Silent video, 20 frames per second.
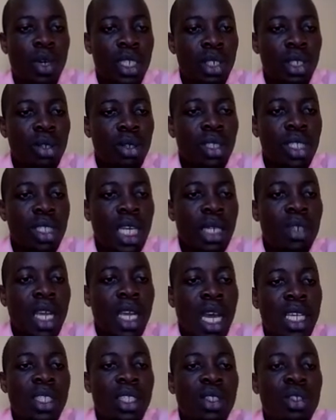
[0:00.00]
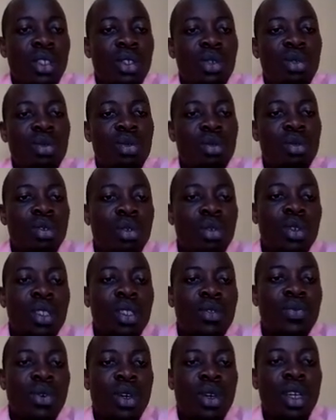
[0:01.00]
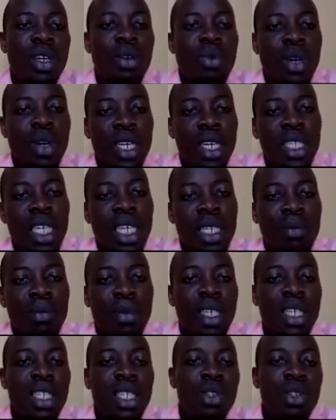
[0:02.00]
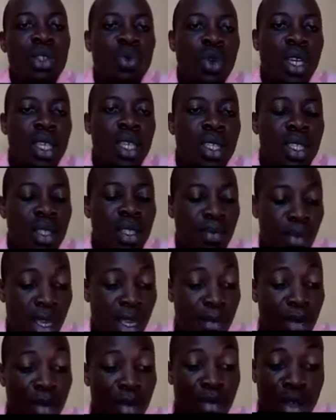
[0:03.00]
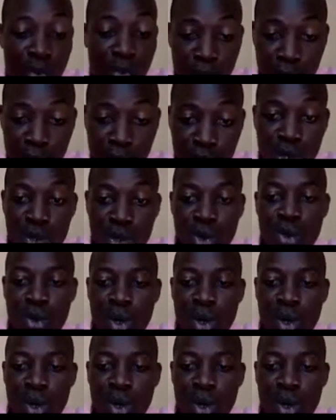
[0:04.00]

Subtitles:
Questions that will ask you for a query that begins with, maybe before we go